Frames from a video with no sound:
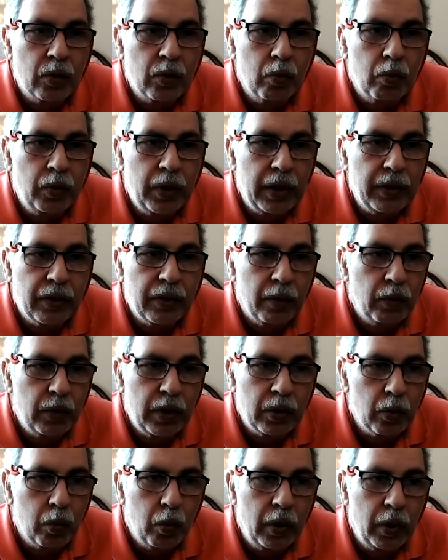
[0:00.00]

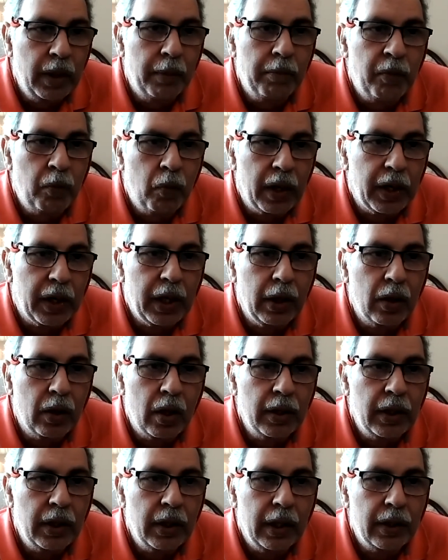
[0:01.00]
There's one I'm working
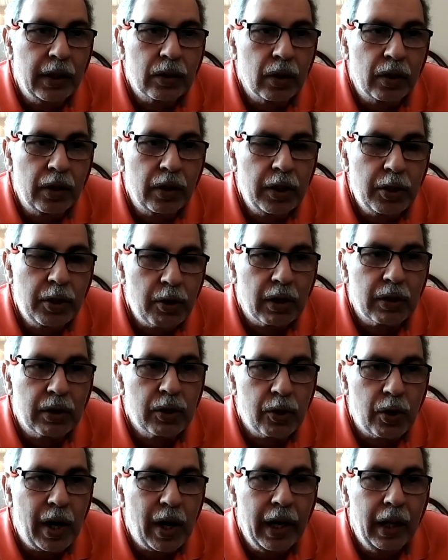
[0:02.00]
on is on drug
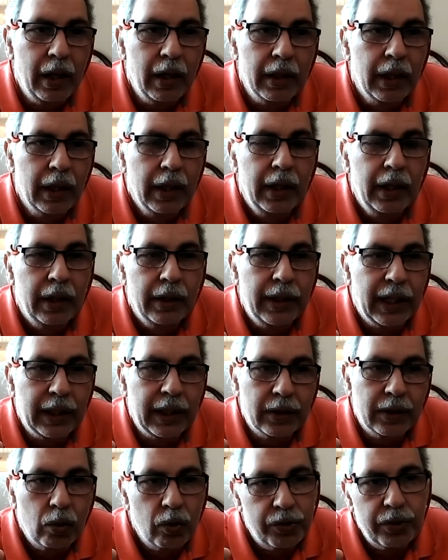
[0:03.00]
trial that
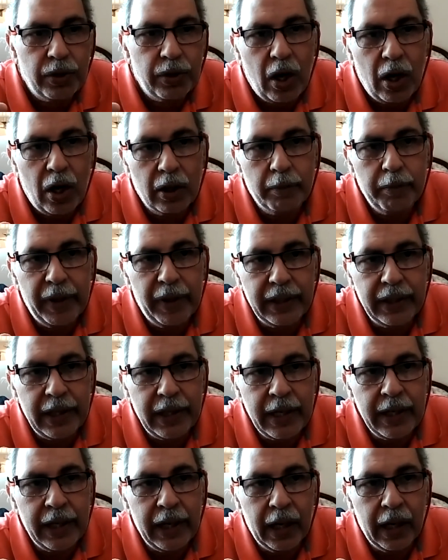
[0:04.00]
is also hotbed in
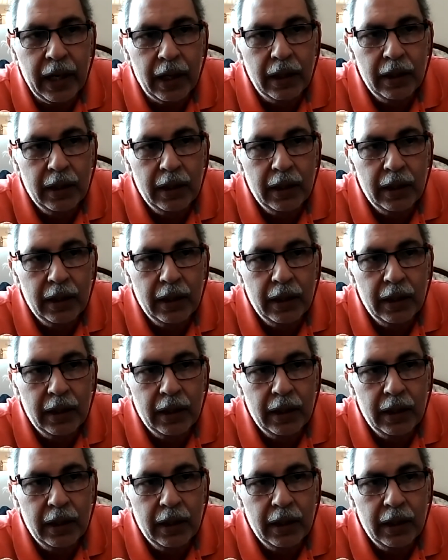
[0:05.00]
India.